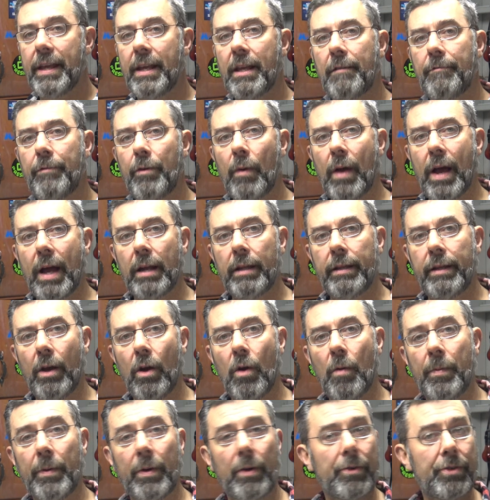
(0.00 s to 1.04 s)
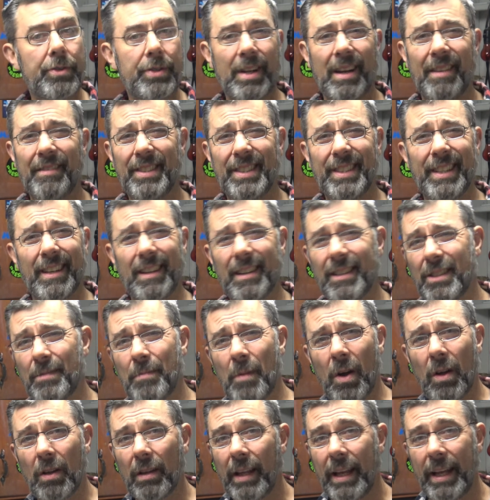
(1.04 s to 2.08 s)
thing if you were out on the open ocean, obviously on a
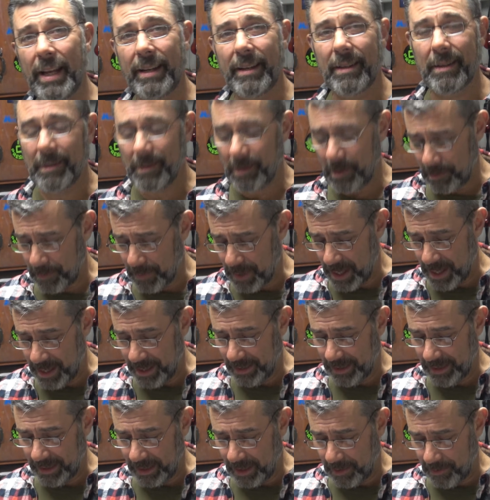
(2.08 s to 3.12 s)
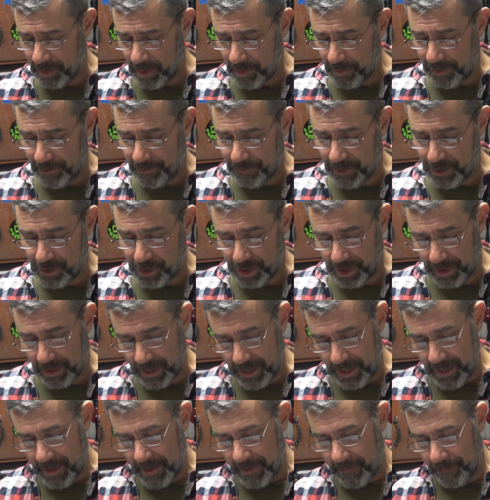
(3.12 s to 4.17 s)
small lake or pond like I'm going to be fishing.
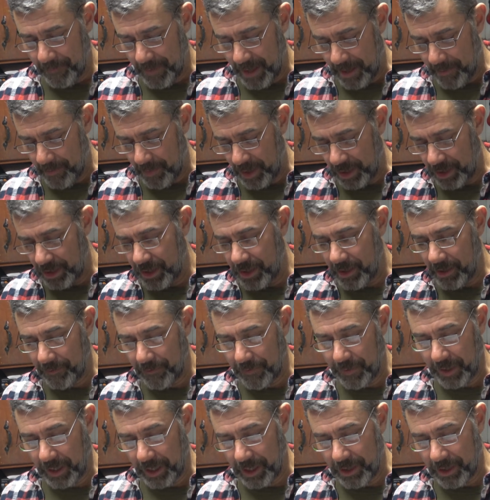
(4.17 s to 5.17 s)
Not much of a